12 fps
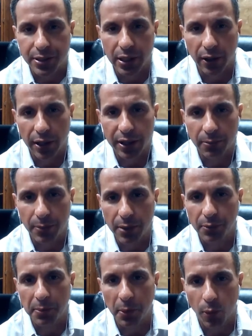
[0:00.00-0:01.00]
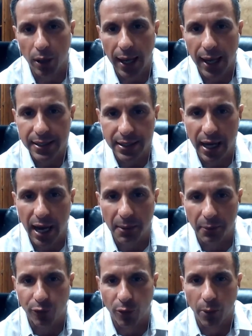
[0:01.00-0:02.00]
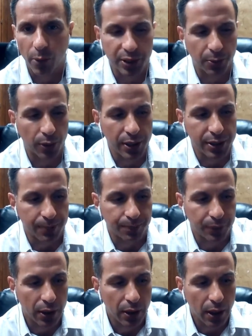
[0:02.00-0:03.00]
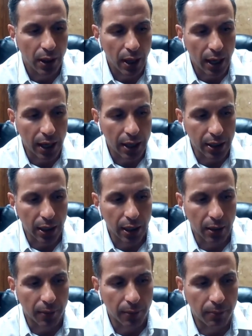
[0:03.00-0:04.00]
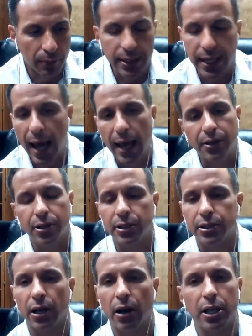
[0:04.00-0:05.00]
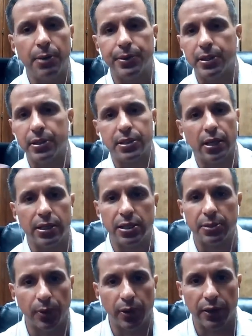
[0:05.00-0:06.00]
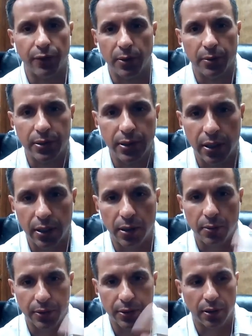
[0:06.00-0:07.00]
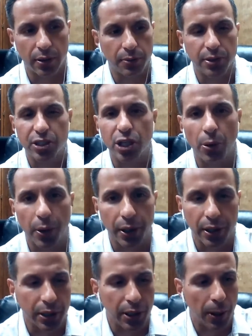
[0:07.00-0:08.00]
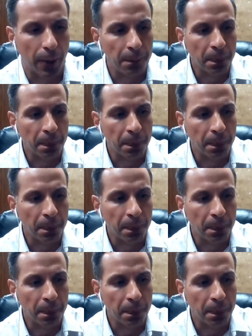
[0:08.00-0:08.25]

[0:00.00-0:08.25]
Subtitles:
in and let them meet with me one last time before I went to prison. And my dad couldn't talk. He was in stunned disbelief. He was stoic, you know.